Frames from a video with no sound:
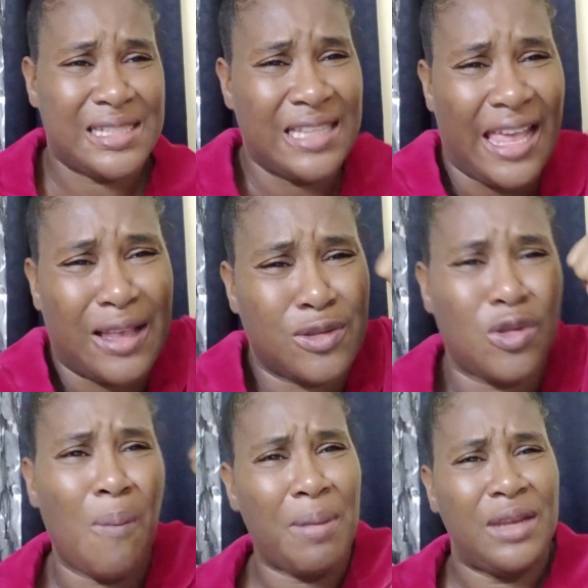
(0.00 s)
like
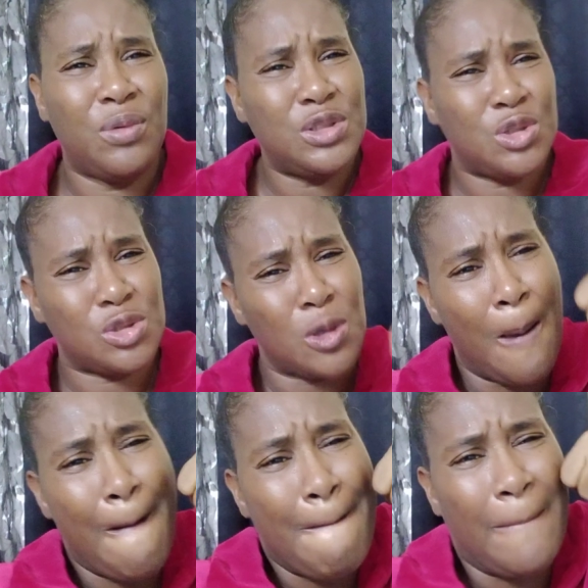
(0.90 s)
somebody was just
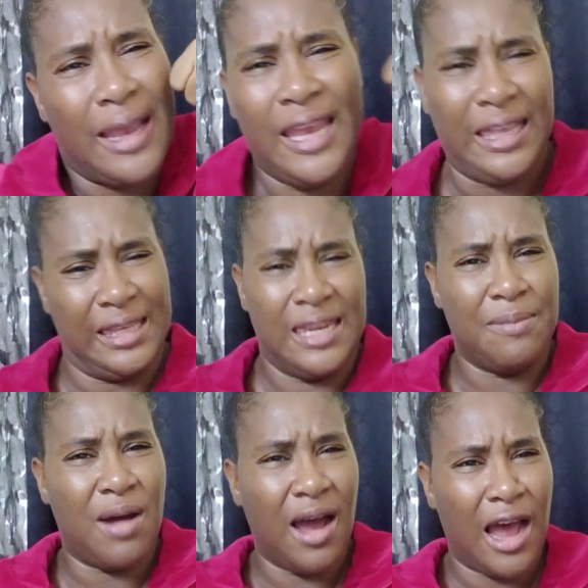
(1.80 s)
hitting
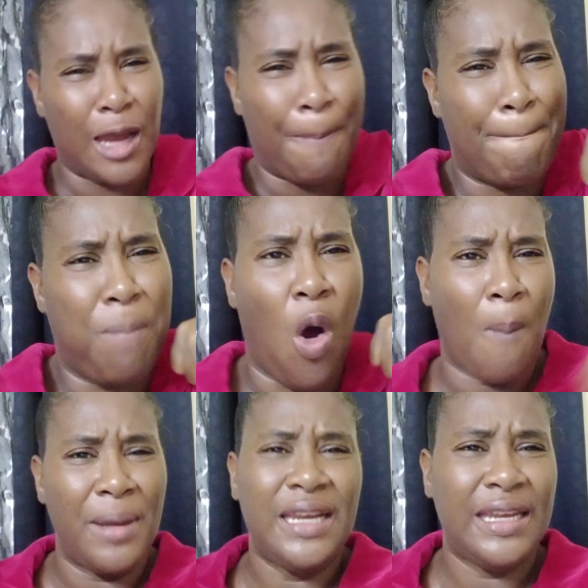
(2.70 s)
him hard,
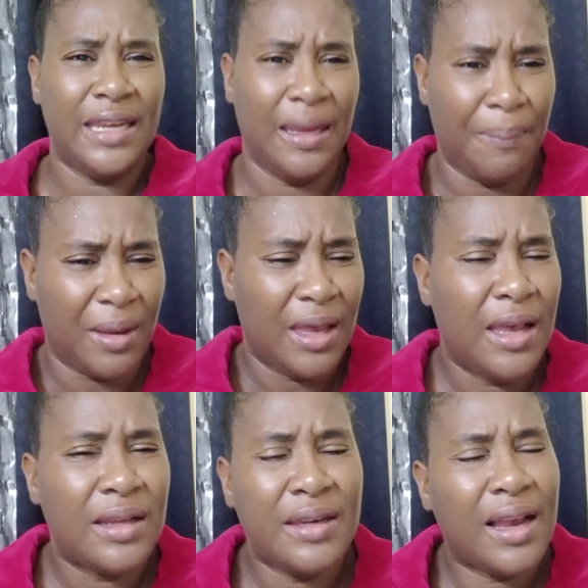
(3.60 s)
pummeling him.
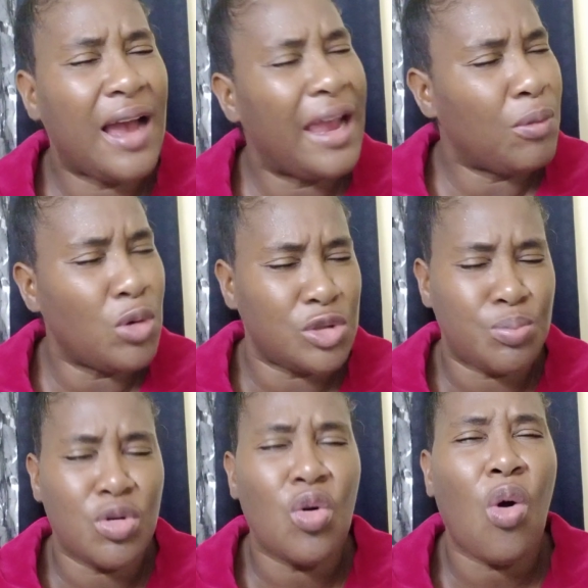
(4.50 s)
The guy was
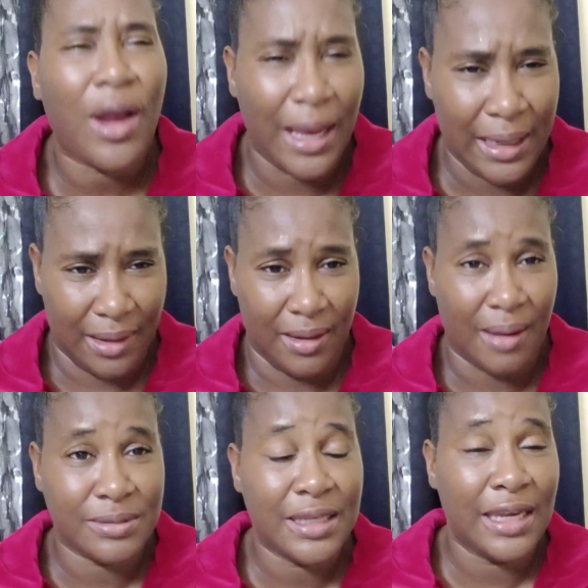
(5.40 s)
broken,
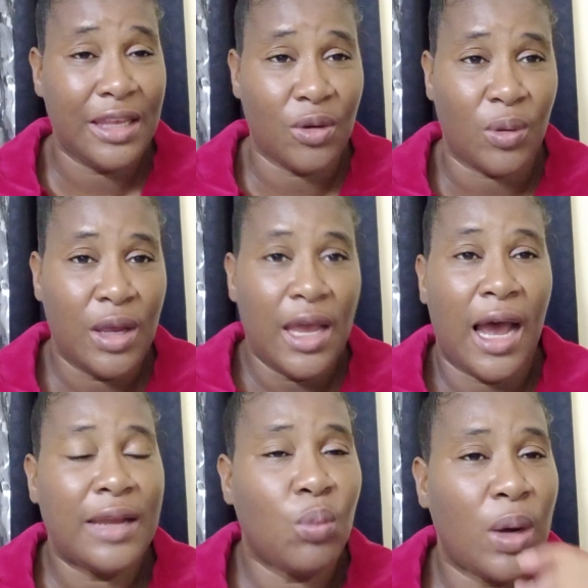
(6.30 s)
I'm telling you.
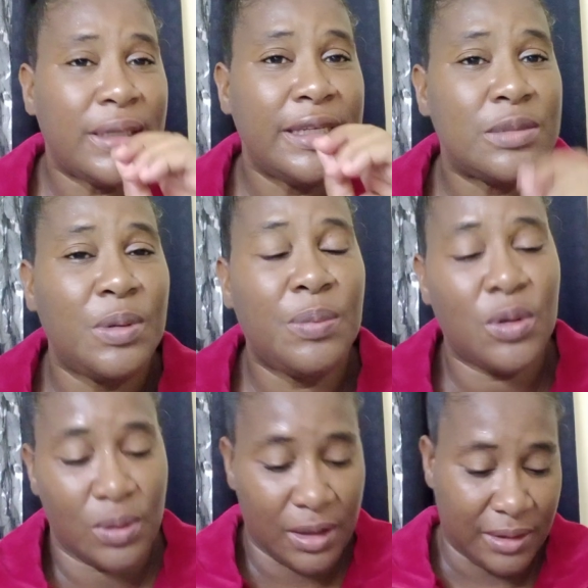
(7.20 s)
And what these people
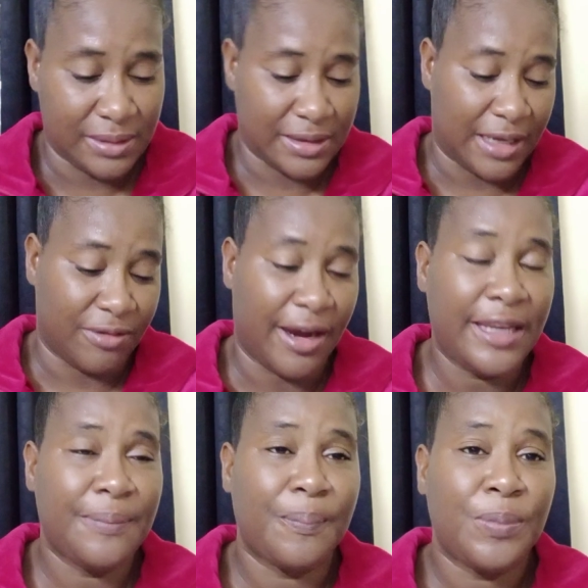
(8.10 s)
don't understand,
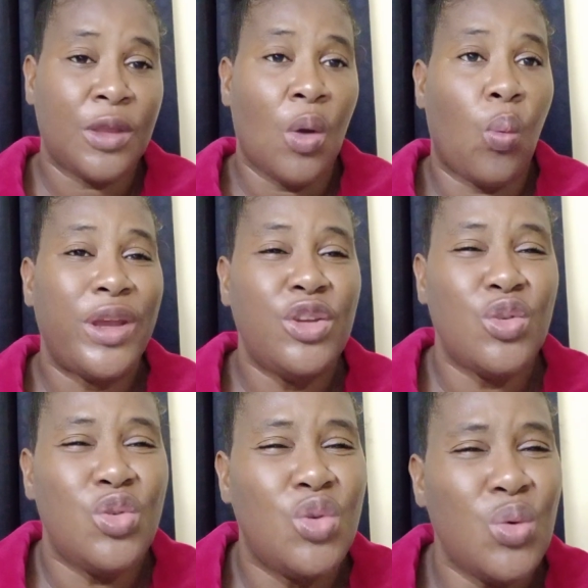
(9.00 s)
right? When
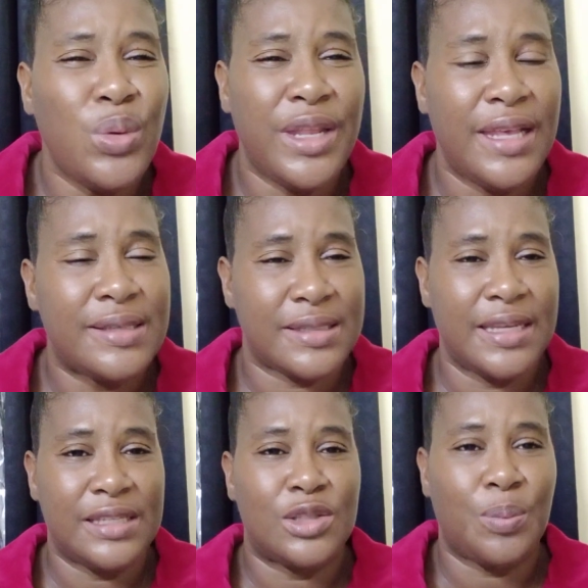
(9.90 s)
you do these
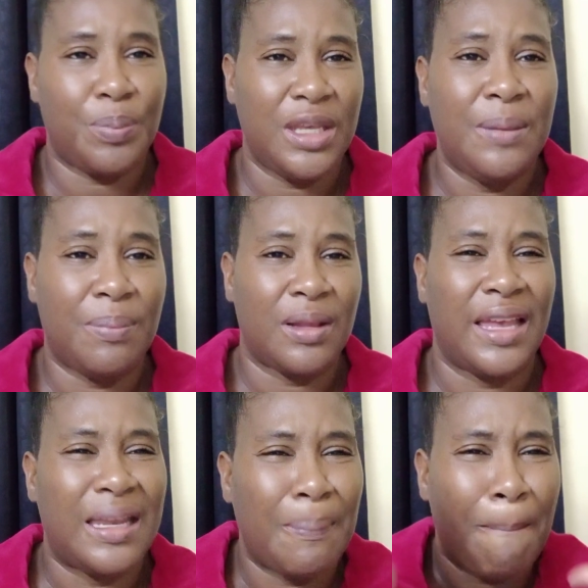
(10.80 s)
things to people,
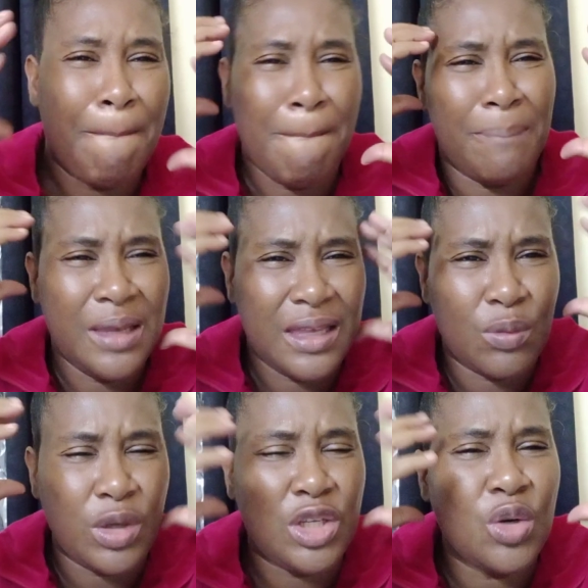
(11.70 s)

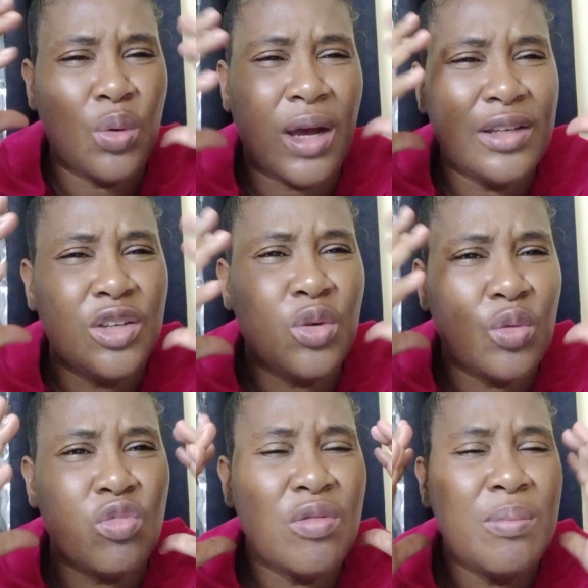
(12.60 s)
you
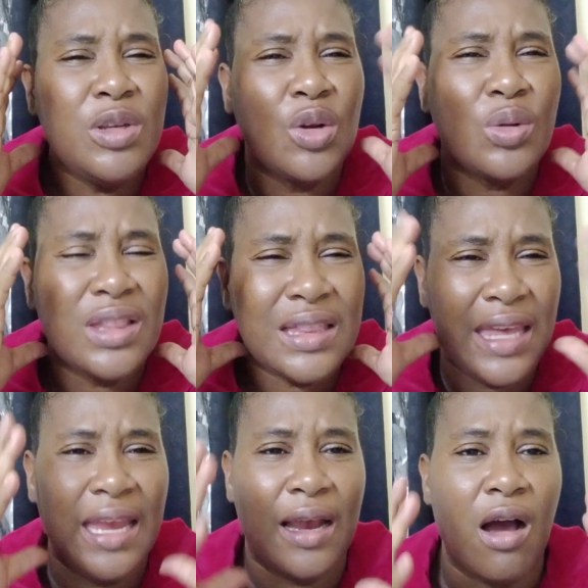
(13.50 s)
don't
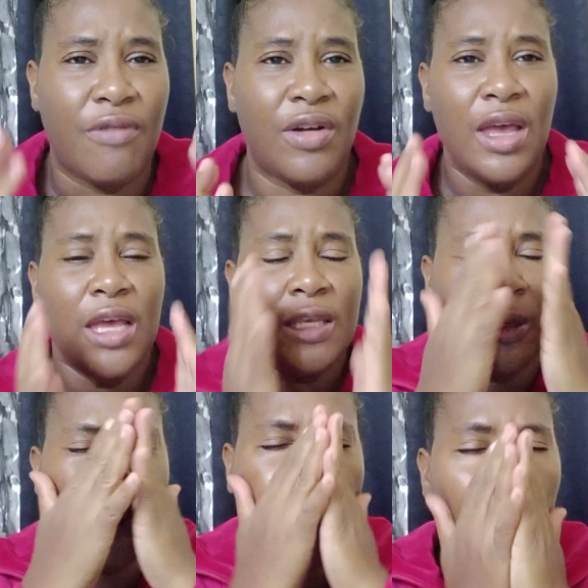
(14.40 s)
think of,
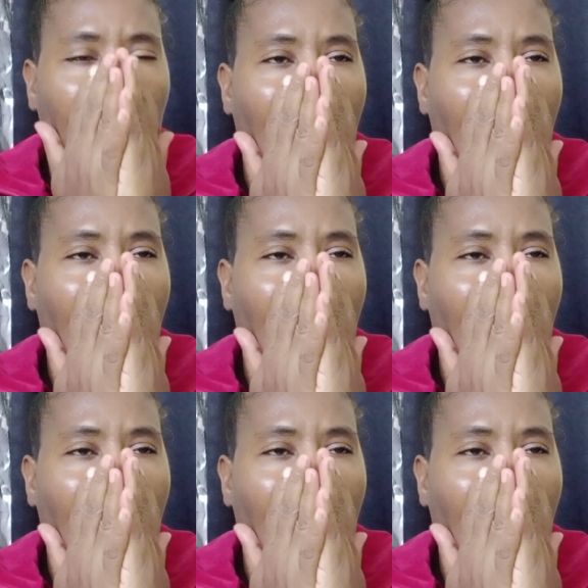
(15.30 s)
you know,